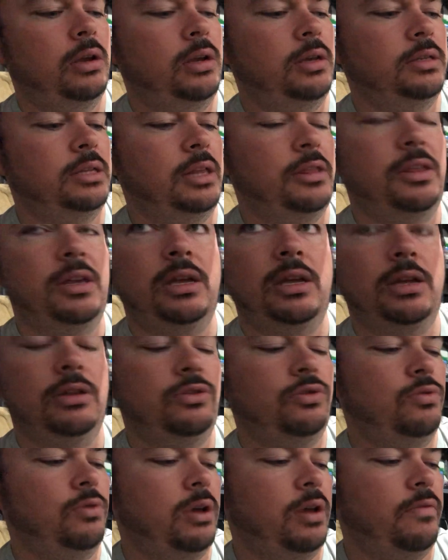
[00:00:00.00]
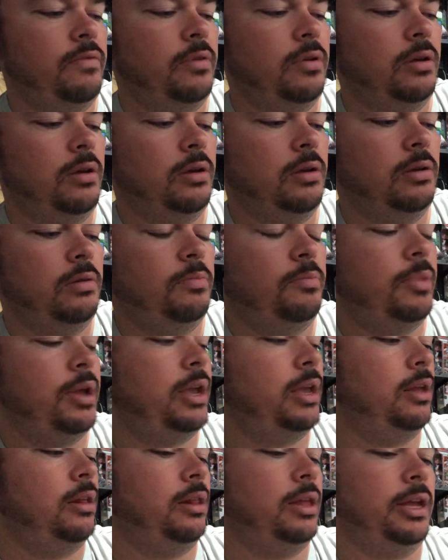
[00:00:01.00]
Because I think I do have a
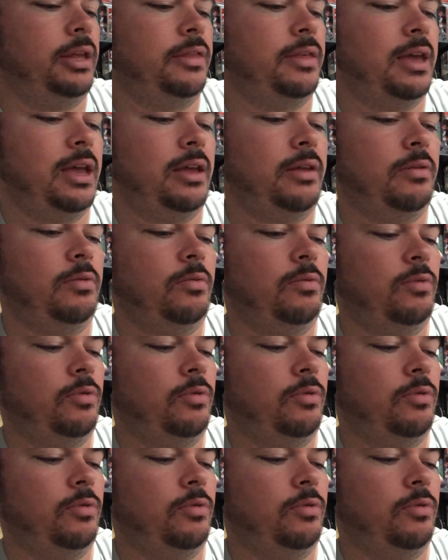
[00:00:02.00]
Beckett like that